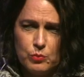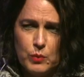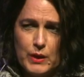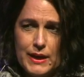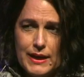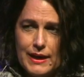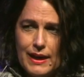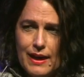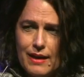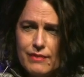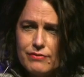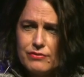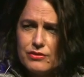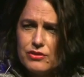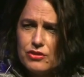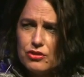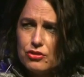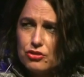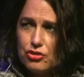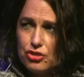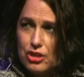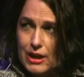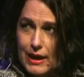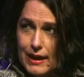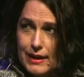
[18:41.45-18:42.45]
We have to
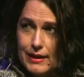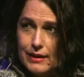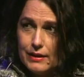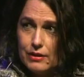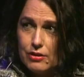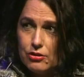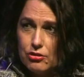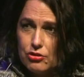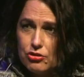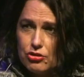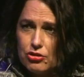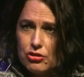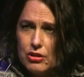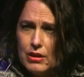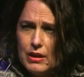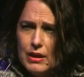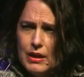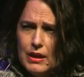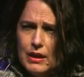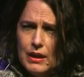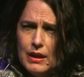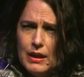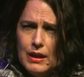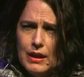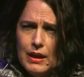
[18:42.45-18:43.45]
change.
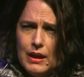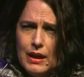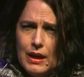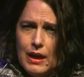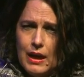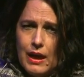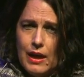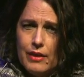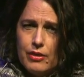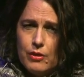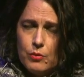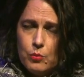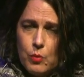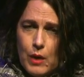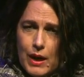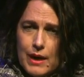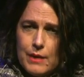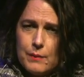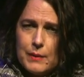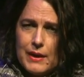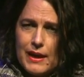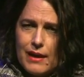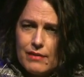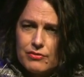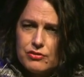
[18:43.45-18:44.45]
And the
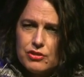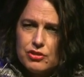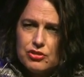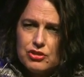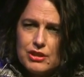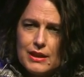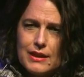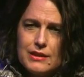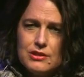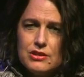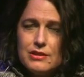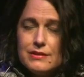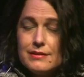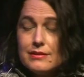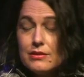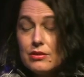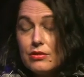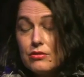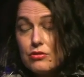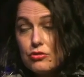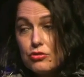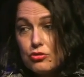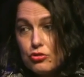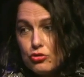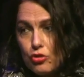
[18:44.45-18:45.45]
way we have to change is
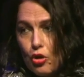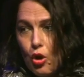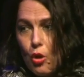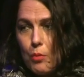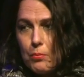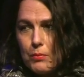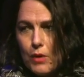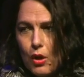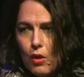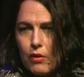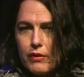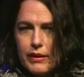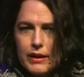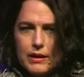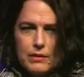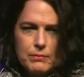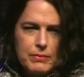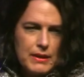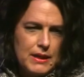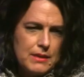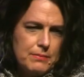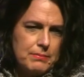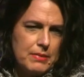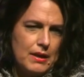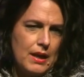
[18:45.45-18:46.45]
to stop locking
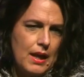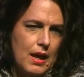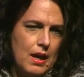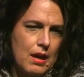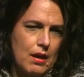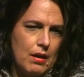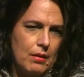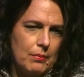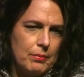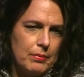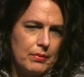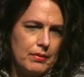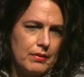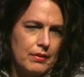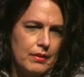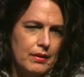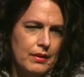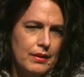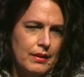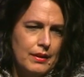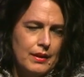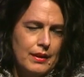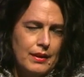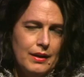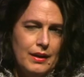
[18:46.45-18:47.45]
people up.
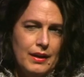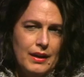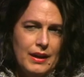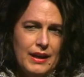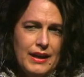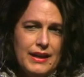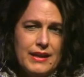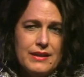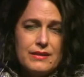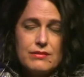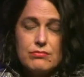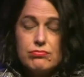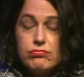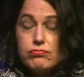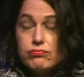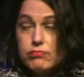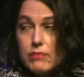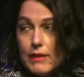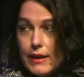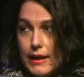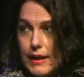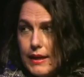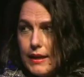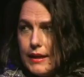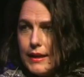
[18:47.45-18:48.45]
It's
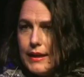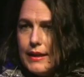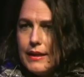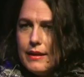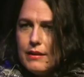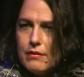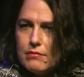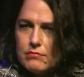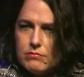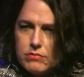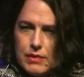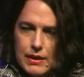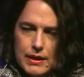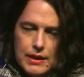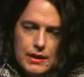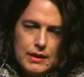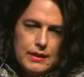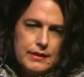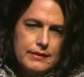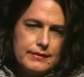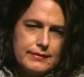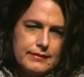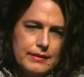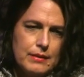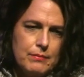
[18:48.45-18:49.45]
really,
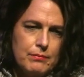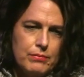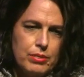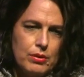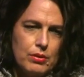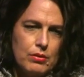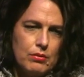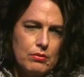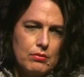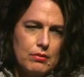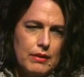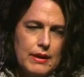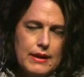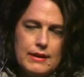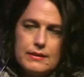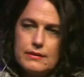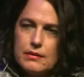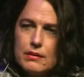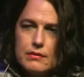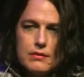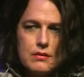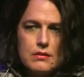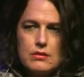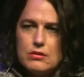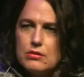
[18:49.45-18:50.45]
really simple. It
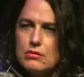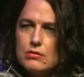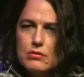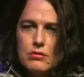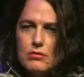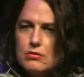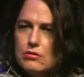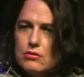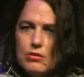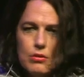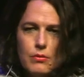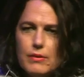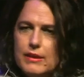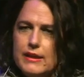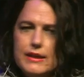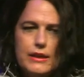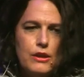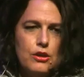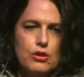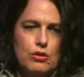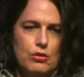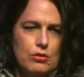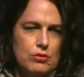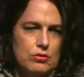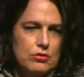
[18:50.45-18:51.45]
doesn't do any
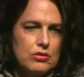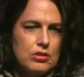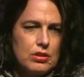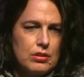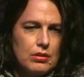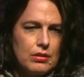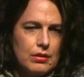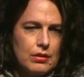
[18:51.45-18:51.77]
good.